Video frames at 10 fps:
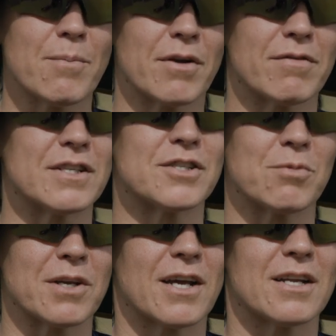bit of in
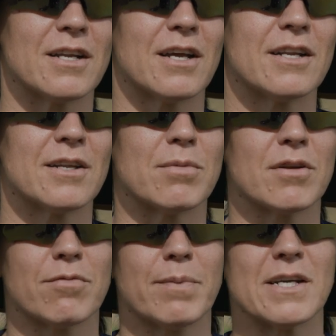swing and a bit
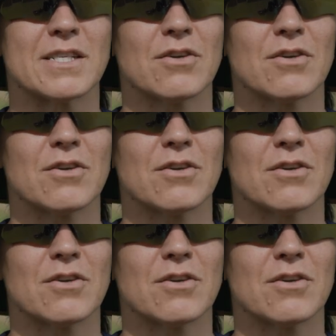of pace.